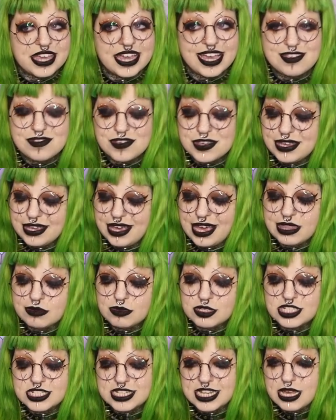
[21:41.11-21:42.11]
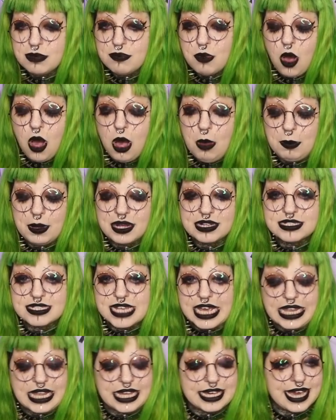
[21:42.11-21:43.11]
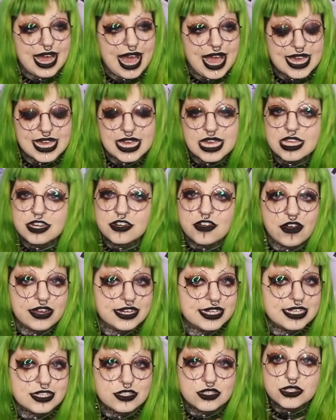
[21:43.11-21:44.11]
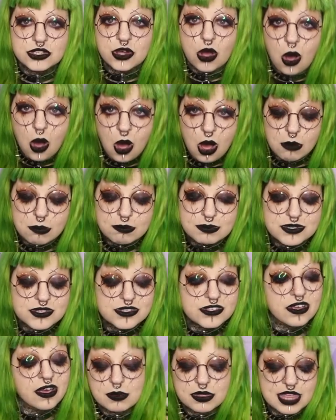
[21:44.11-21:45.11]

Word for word: If you can get them on Depop, I'd say like 80, 90 tops.